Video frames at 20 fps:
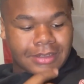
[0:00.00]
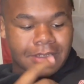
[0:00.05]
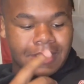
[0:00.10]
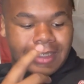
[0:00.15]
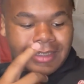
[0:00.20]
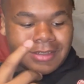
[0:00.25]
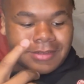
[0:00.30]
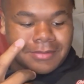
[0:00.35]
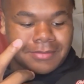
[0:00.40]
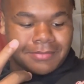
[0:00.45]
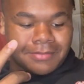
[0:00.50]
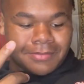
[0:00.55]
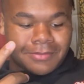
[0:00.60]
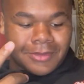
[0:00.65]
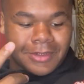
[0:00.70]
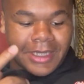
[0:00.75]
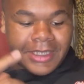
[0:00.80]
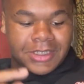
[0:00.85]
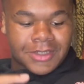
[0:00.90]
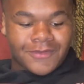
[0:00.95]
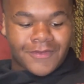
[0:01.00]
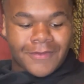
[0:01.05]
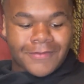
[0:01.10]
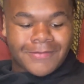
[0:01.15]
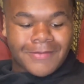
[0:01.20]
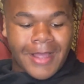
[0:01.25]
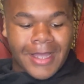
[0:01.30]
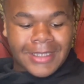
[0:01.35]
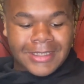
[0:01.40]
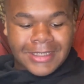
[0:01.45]
got some relationship
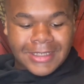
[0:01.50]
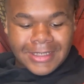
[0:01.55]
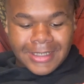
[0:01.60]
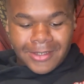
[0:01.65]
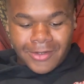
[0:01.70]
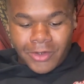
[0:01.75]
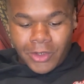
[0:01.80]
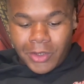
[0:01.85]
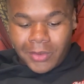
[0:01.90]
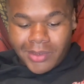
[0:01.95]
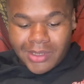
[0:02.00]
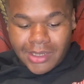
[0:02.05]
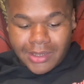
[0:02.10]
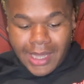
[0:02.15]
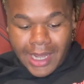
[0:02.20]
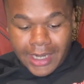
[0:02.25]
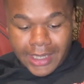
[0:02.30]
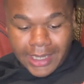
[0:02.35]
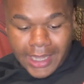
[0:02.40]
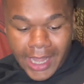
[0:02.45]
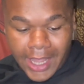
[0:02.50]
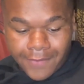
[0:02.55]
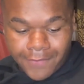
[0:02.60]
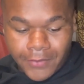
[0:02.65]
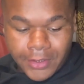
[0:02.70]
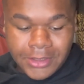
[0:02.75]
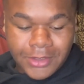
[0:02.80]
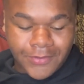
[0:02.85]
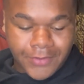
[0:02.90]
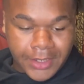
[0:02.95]
sizes. a girl with a lot of guy
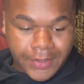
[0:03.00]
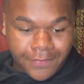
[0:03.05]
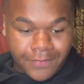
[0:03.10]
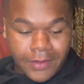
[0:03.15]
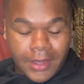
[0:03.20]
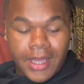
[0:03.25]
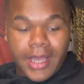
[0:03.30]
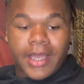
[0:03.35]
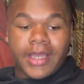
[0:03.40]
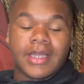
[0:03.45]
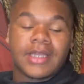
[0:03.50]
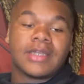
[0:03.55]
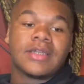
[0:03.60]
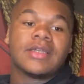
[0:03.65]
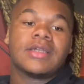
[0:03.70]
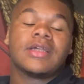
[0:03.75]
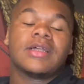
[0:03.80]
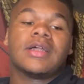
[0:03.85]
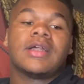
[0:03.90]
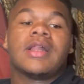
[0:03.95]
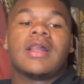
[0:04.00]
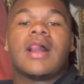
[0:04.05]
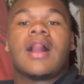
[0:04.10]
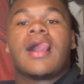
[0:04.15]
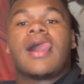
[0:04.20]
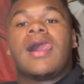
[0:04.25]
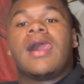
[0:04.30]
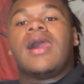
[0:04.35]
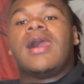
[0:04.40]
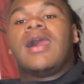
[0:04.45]
friends a red flag?
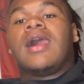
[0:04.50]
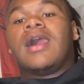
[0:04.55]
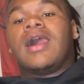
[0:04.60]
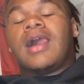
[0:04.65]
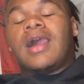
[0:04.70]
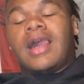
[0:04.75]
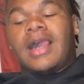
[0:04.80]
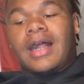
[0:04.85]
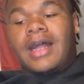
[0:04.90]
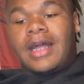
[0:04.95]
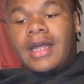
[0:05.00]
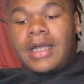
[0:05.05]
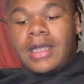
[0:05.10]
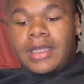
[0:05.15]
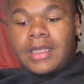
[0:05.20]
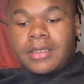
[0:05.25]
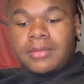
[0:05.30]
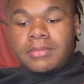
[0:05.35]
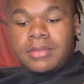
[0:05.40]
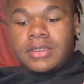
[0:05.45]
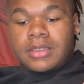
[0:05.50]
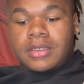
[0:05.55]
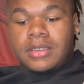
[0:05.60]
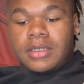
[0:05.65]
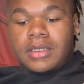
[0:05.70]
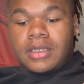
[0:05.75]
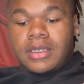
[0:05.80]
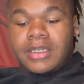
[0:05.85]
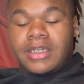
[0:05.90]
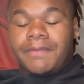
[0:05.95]
Um,
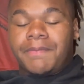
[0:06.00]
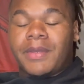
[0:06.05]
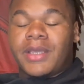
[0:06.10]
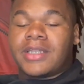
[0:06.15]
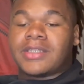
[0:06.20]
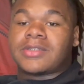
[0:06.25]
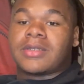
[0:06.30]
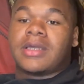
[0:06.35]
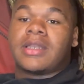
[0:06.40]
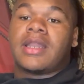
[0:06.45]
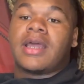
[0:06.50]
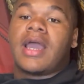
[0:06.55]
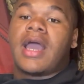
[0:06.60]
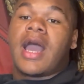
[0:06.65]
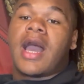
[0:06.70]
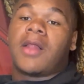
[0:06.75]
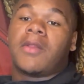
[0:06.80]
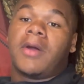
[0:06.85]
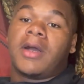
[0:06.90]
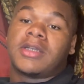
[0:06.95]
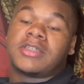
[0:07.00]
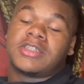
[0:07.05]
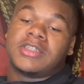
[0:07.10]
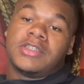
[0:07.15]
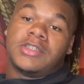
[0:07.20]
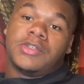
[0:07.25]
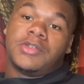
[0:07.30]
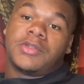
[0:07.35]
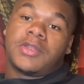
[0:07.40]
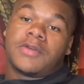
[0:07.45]
it depends on how long she
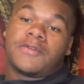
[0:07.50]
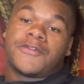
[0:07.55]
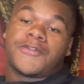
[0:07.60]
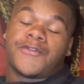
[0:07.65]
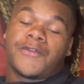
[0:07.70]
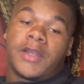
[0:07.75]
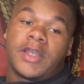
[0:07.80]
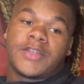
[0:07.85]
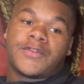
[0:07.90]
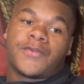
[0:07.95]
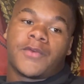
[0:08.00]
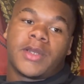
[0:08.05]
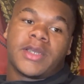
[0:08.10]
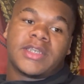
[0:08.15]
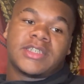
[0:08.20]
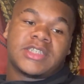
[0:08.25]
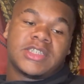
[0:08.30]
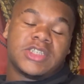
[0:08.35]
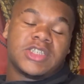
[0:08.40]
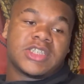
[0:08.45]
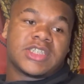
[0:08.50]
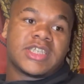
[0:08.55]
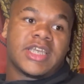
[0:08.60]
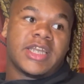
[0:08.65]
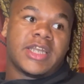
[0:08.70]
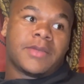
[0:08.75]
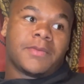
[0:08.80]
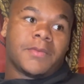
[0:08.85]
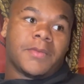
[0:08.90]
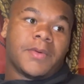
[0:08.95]
knew those friends for. Is she just
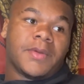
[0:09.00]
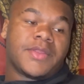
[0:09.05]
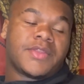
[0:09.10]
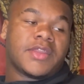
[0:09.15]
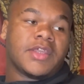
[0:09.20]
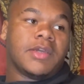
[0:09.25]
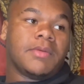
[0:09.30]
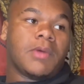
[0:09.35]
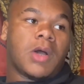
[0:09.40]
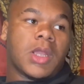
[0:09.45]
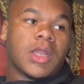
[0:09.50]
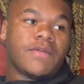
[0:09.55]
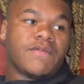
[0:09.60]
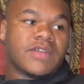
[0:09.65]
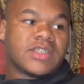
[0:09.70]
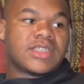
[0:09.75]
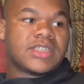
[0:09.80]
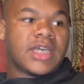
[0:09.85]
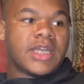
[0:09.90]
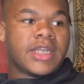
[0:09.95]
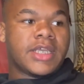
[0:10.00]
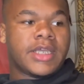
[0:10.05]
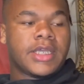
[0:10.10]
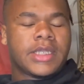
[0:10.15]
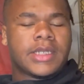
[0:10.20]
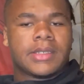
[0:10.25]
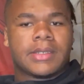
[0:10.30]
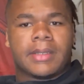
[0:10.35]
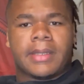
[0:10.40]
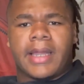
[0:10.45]
getting with them all of a
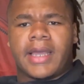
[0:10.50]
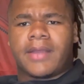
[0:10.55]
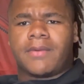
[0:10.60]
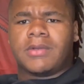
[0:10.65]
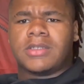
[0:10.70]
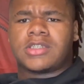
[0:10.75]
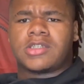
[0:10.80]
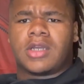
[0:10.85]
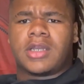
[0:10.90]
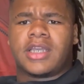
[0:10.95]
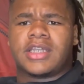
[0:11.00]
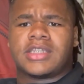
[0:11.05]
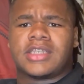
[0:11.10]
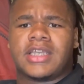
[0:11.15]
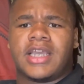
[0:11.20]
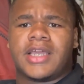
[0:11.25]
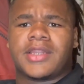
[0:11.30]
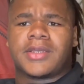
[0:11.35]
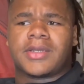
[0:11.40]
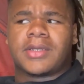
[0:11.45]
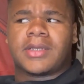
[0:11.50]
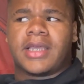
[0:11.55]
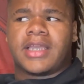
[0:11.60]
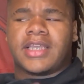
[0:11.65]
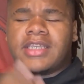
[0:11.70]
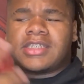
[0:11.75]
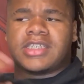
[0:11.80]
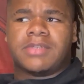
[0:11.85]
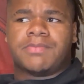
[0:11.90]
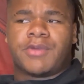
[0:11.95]
sudden? Like once y'all get together, like
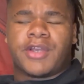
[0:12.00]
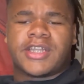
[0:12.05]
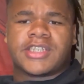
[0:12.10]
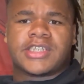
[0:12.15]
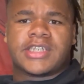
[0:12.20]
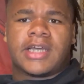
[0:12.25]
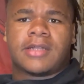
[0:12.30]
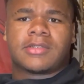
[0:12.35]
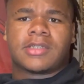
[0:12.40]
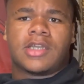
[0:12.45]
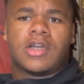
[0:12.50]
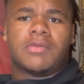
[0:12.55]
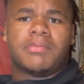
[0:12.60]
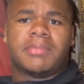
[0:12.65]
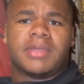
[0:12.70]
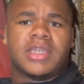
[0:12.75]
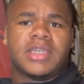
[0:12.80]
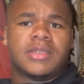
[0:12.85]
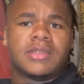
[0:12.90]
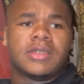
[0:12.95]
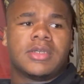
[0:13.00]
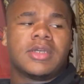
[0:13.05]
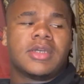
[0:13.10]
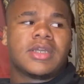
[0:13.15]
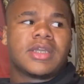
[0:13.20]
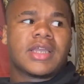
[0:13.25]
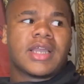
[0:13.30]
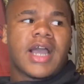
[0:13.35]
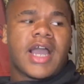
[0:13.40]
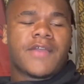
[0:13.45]
is she branching out to go meet
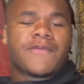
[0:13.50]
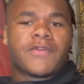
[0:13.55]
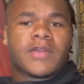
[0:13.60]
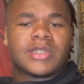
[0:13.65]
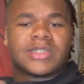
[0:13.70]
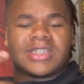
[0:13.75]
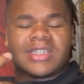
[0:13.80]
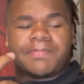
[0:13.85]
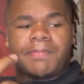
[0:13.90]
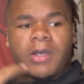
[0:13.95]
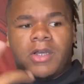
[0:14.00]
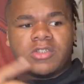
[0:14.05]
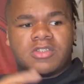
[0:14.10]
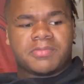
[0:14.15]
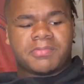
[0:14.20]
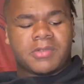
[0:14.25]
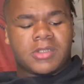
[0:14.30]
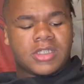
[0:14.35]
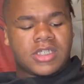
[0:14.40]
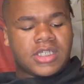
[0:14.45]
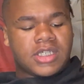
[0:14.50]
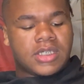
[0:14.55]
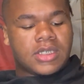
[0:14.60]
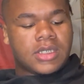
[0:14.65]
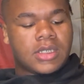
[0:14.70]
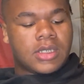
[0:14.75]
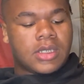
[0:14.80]
guy friends supposedly?